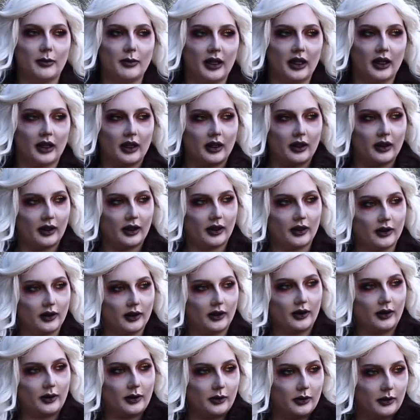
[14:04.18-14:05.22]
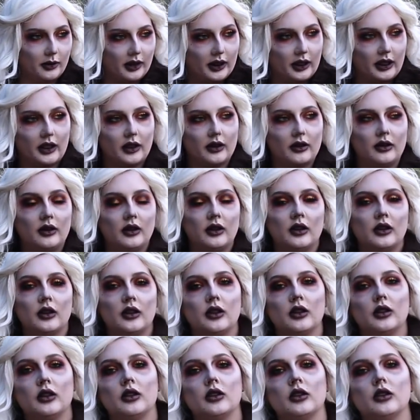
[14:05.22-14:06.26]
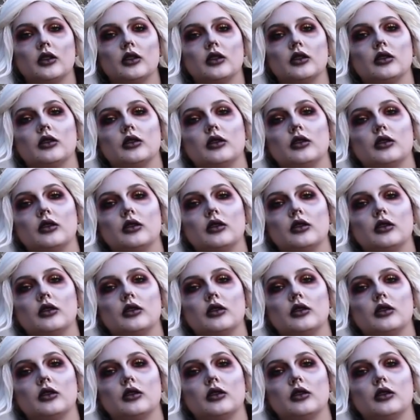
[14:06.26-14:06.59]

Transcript: am I kind of like looking cool right now? Yeah, you're looking